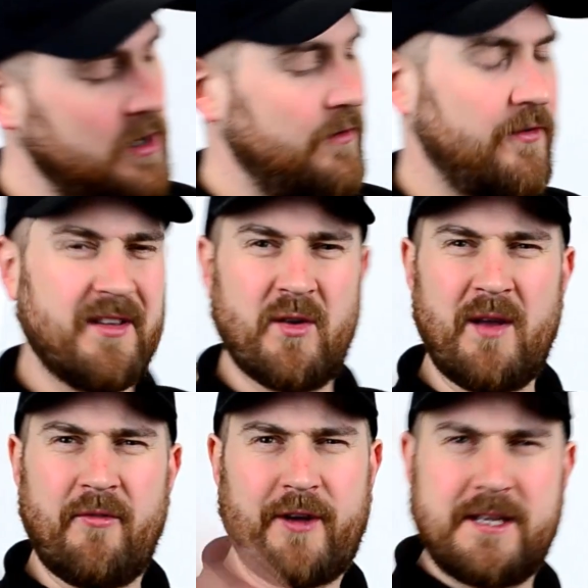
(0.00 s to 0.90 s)
feeling
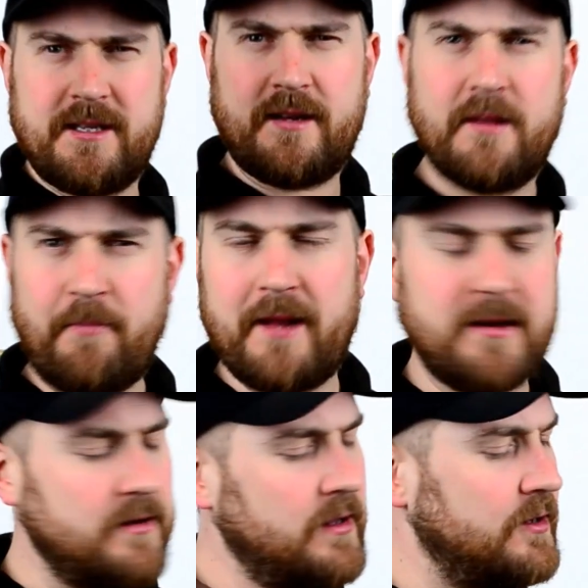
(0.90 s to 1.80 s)
quite feisty and
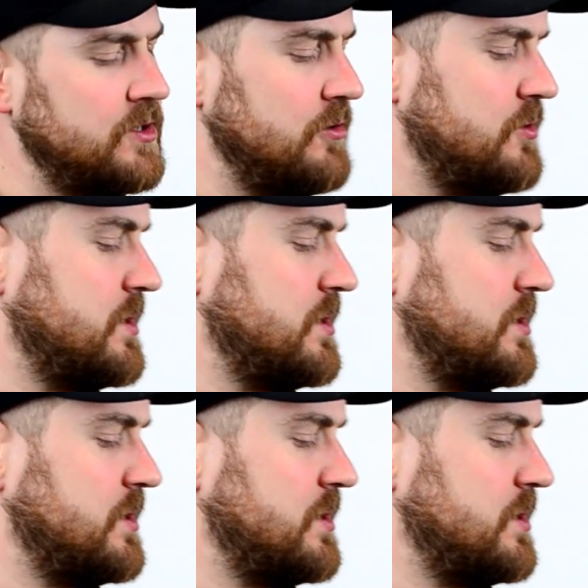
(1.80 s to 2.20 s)
independent here at Scotch